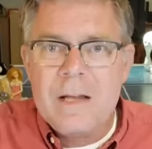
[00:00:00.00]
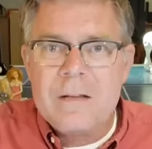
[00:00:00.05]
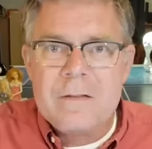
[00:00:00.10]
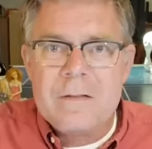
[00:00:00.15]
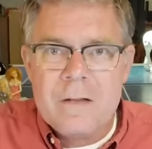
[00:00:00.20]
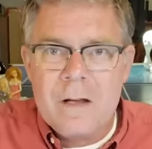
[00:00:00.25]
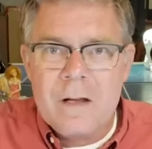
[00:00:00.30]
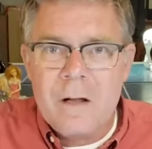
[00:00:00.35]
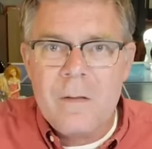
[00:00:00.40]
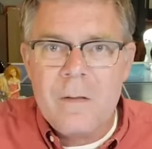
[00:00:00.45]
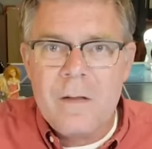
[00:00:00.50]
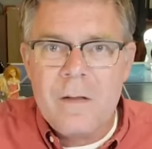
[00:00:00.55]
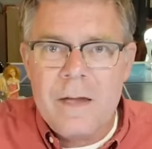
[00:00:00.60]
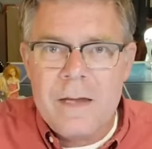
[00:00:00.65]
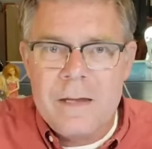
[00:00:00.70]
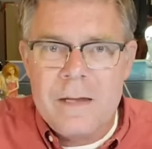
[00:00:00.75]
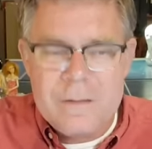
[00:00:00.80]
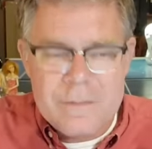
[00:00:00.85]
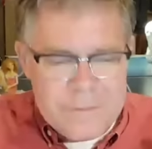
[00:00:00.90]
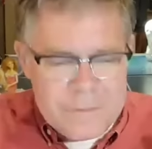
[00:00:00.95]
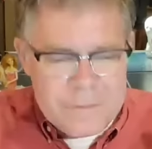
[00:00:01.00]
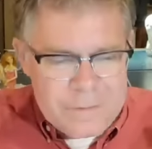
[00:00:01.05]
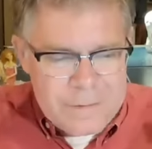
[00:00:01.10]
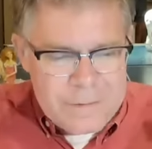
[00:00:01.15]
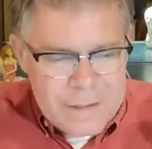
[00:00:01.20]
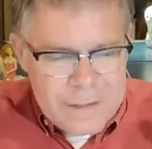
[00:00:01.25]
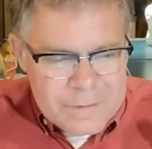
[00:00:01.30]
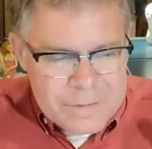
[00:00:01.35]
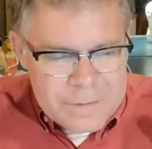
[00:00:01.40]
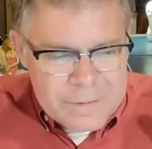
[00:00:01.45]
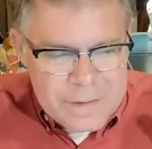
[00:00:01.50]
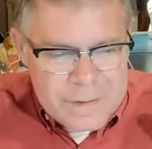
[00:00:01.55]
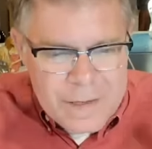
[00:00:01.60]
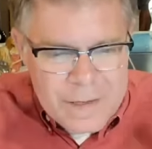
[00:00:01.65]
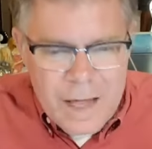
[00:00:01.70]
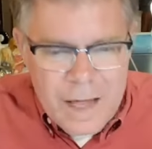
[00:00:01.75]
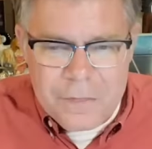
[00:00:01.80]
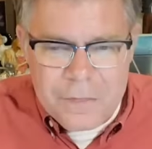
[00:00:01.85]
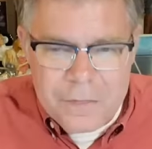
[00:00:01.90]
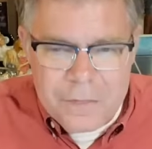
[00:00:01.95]
it's still it's it's
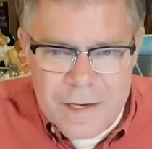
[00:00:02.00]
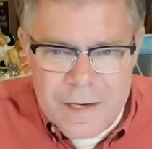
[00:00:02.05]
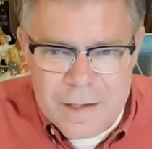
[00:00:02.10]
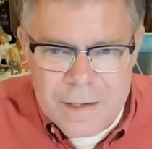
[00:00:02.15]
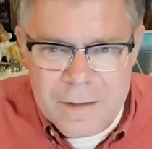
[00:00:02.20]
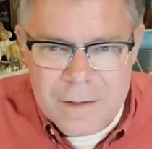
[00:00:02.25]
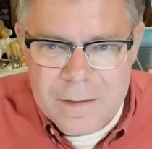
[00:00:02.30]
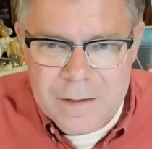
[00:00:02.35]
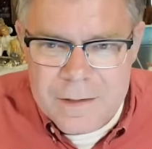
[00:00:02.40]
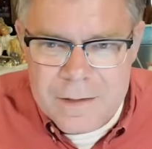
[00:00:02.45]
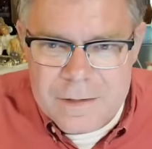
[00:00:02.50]
nothing.